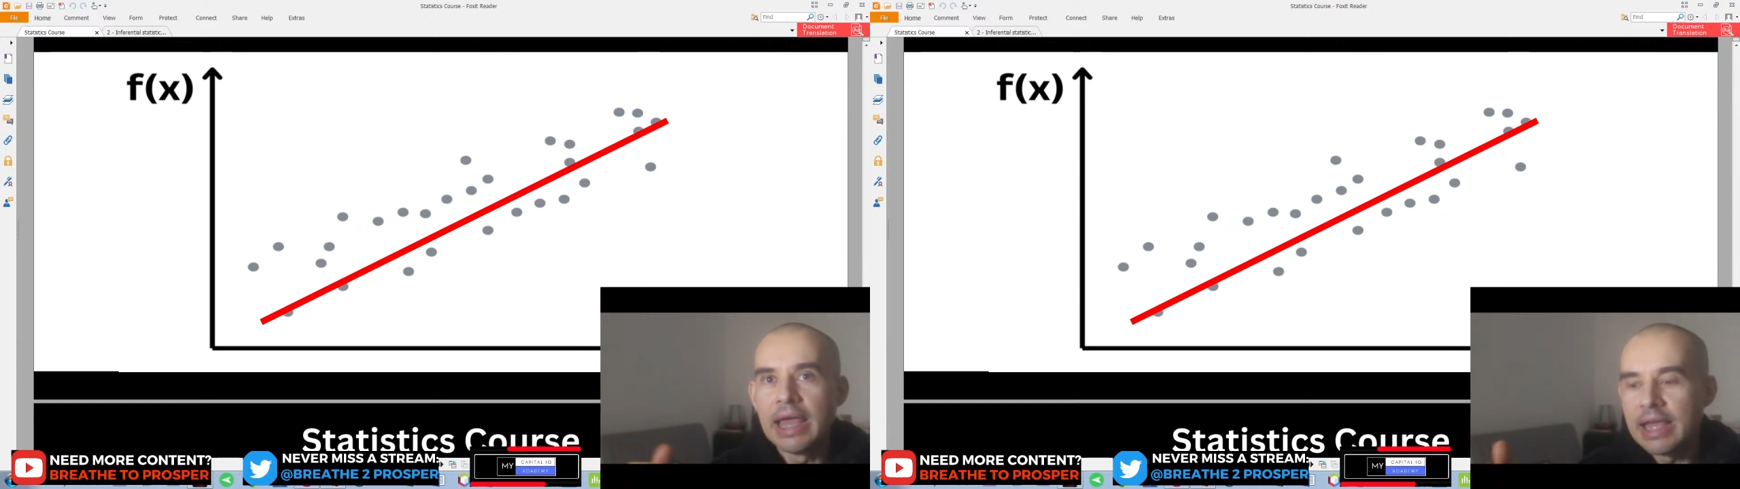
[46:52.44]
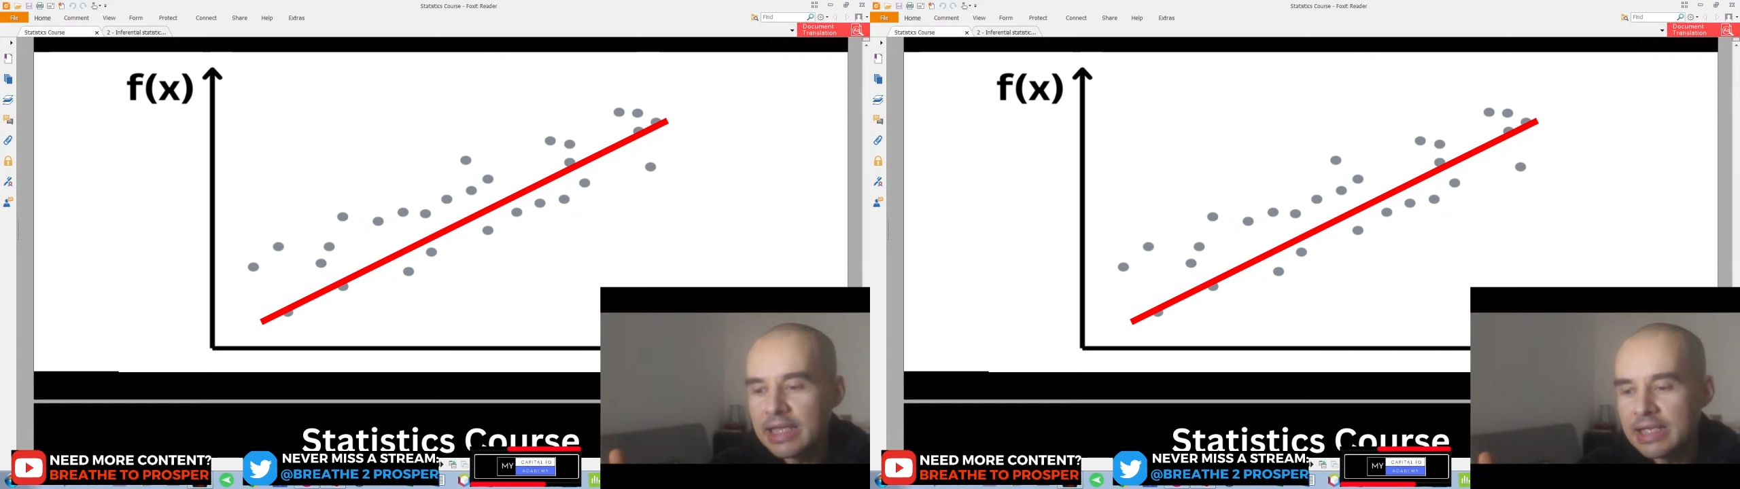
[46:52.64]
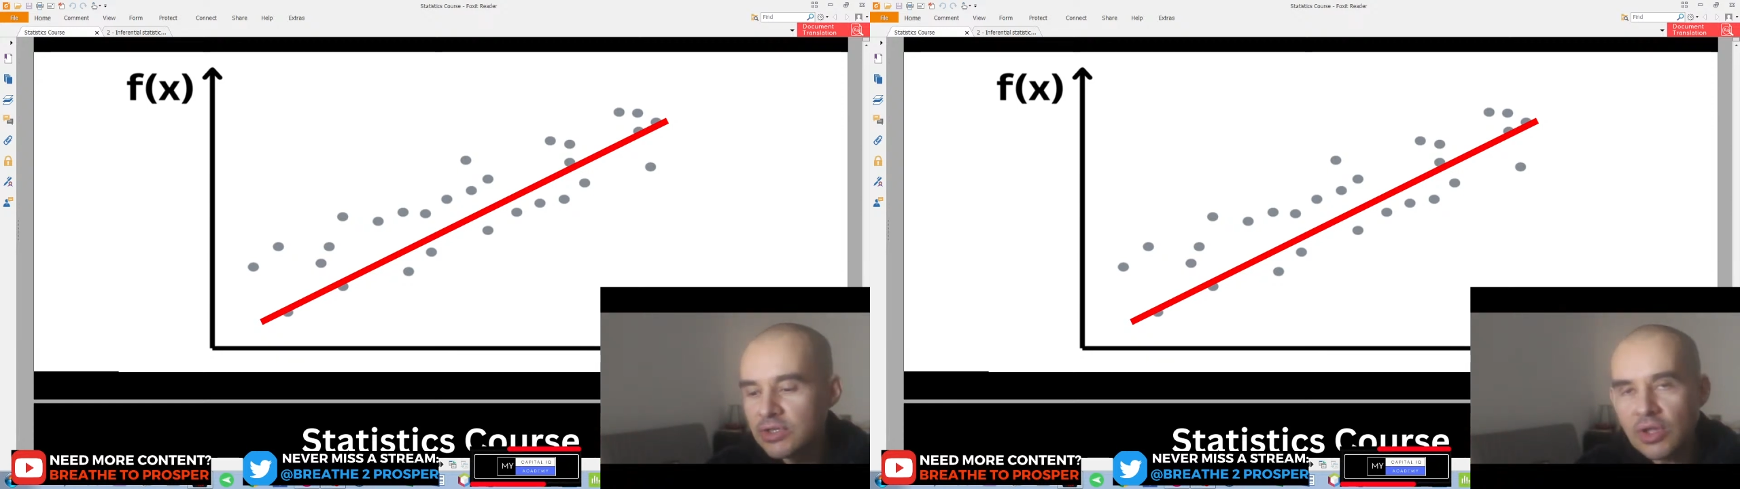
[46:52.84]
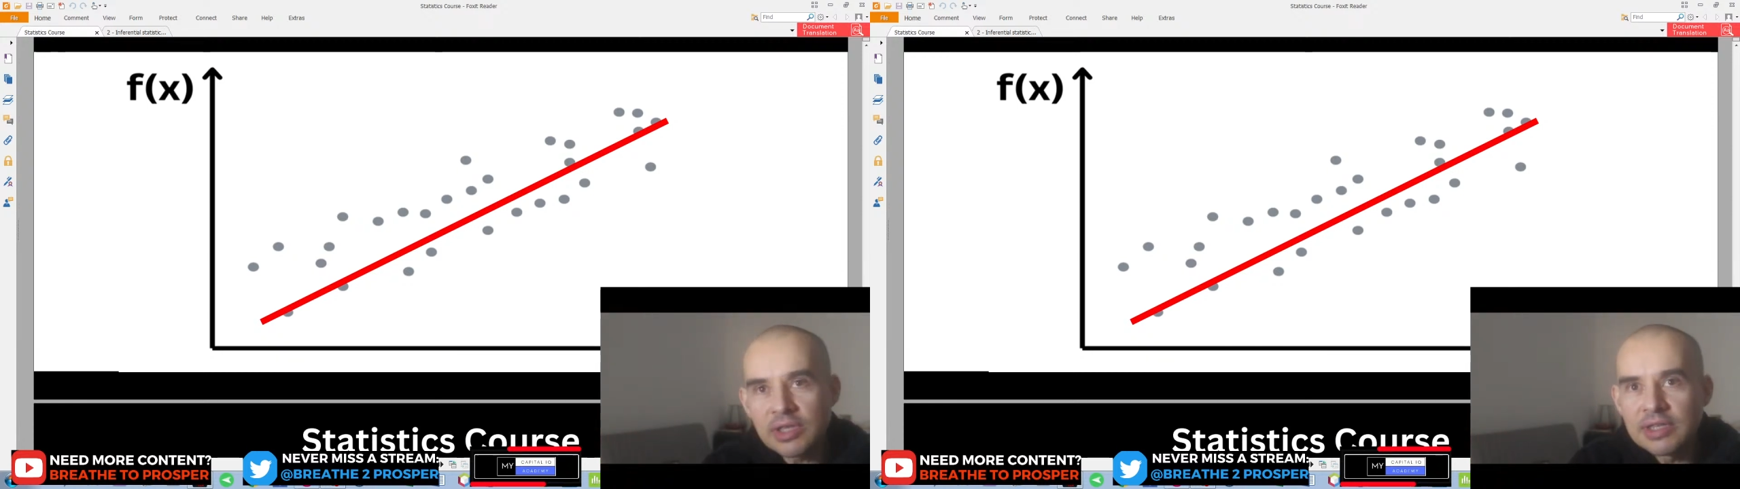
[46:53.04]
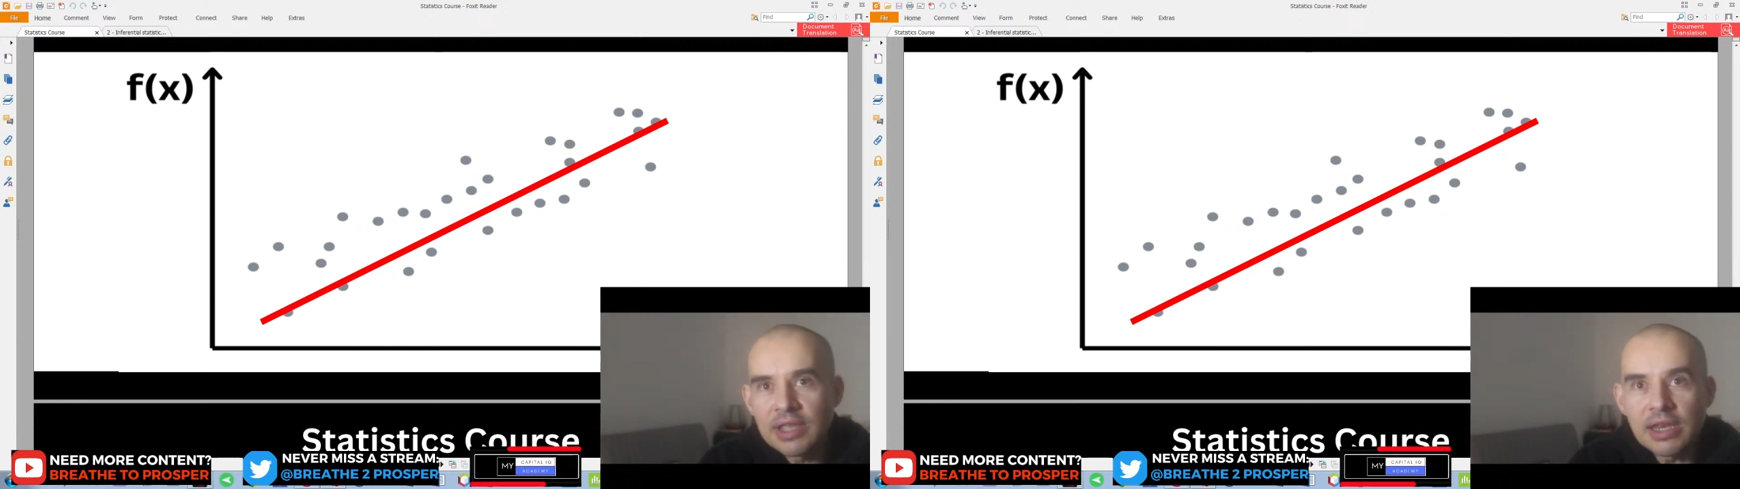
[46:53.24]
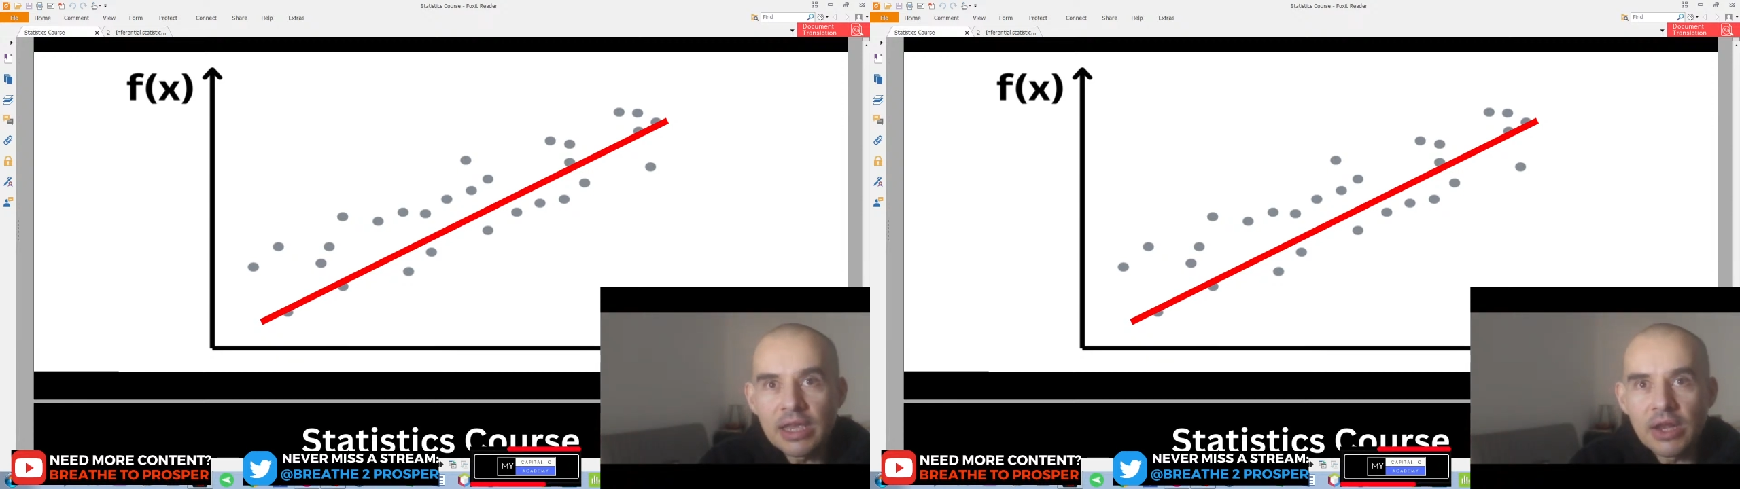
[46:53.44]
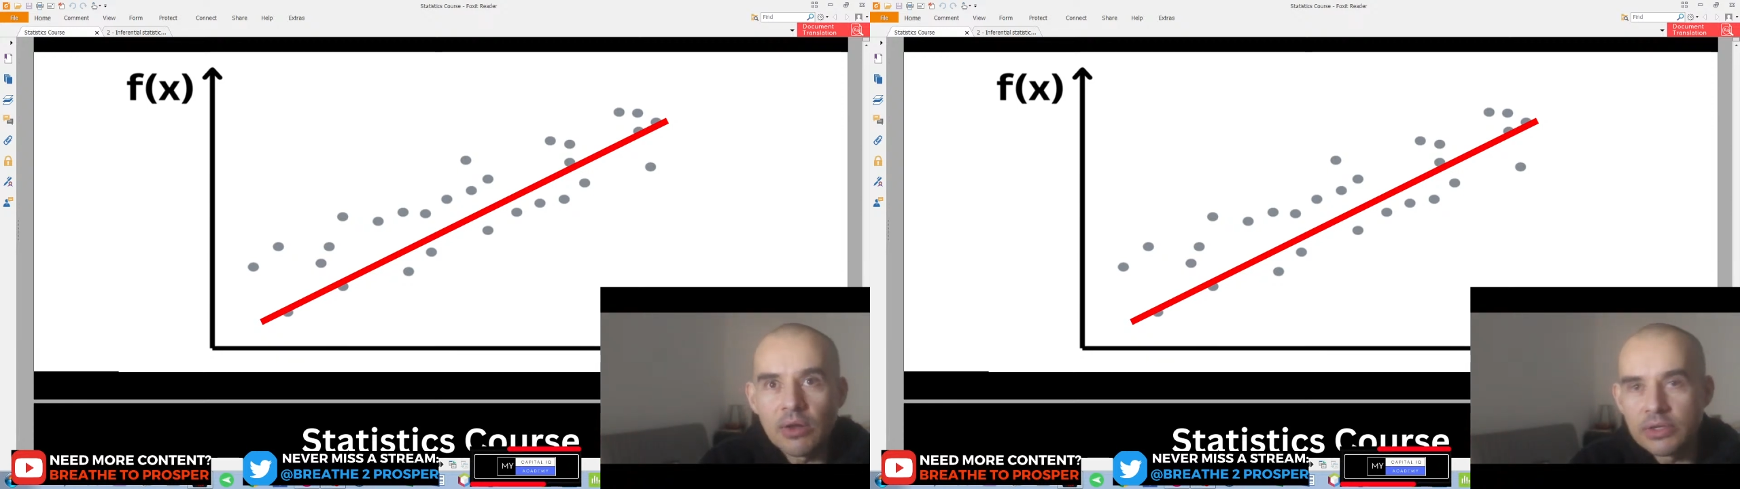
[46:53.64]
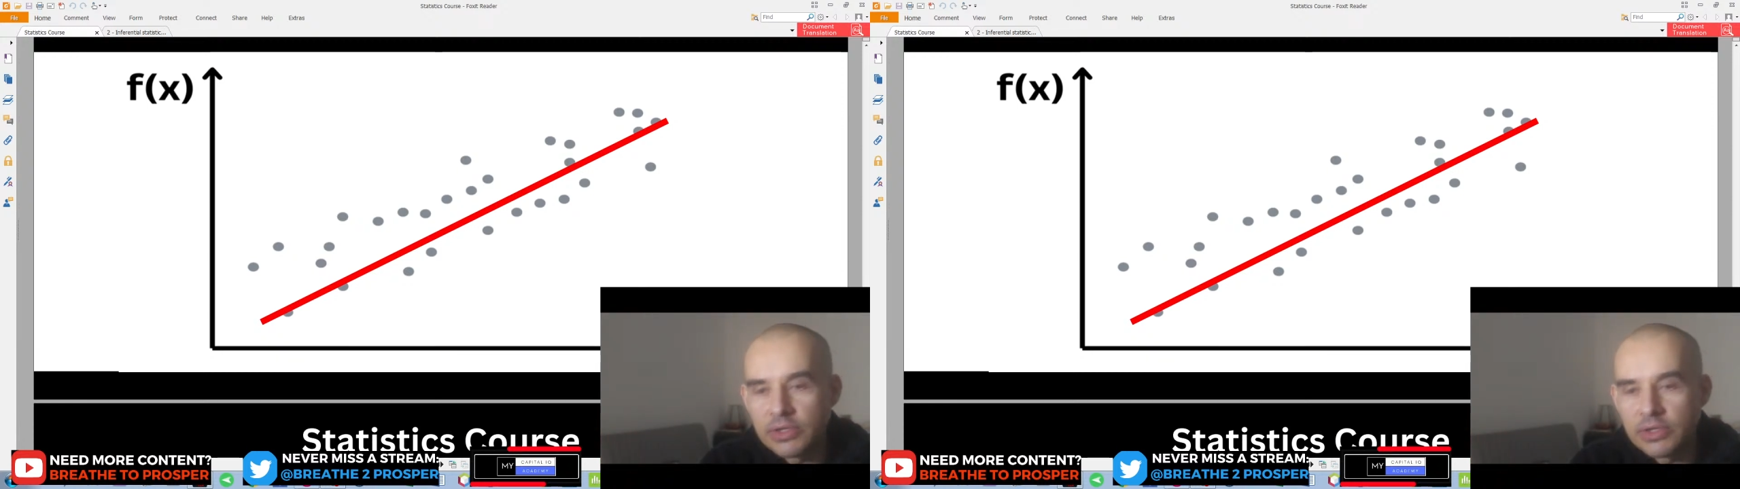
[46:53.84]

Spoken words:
He's not studying at all,